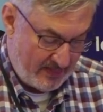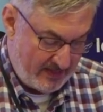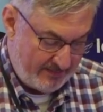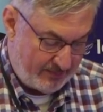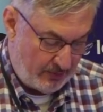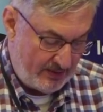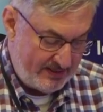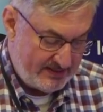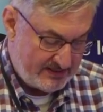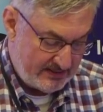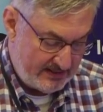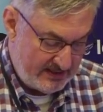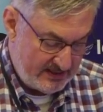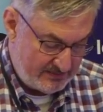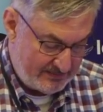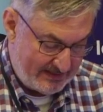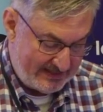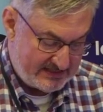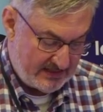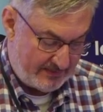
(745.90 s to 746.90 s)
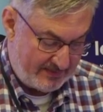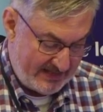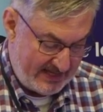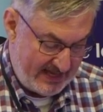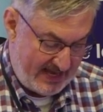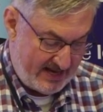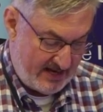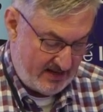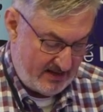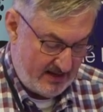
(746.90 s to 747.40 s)
point is picked up
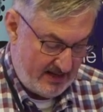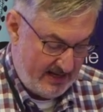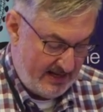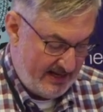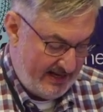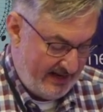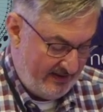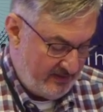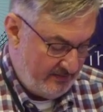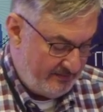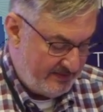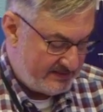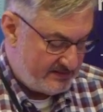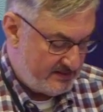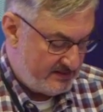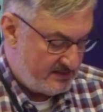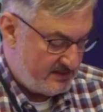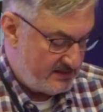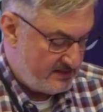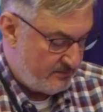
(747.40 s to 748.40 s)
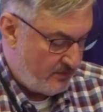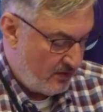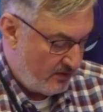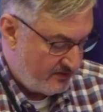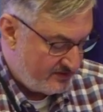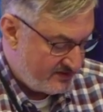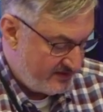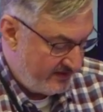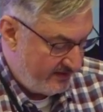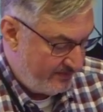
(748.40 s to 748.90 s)
again in the Business and
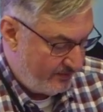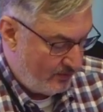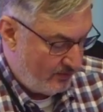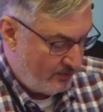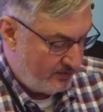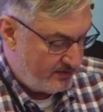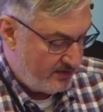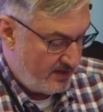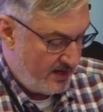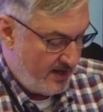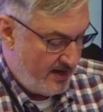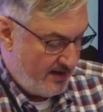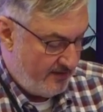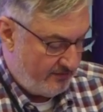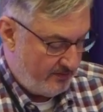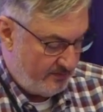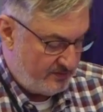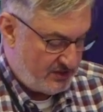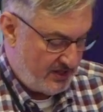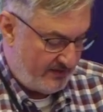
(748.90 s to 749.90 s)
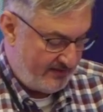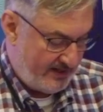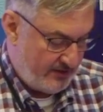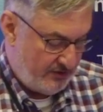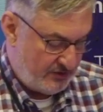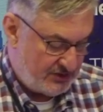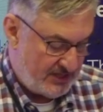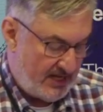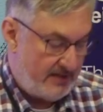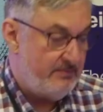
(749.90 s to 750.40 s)
Democracy report from Jericho
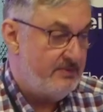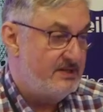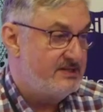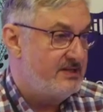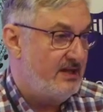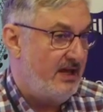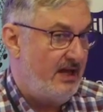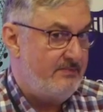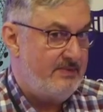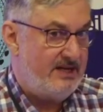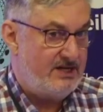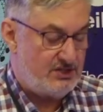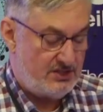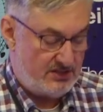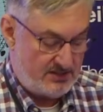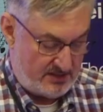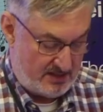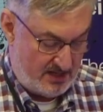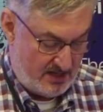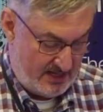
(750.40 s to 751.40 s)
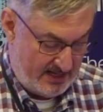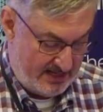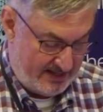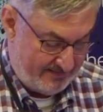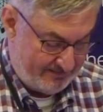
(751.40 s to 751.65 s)
Chambers that I mentioned earlier.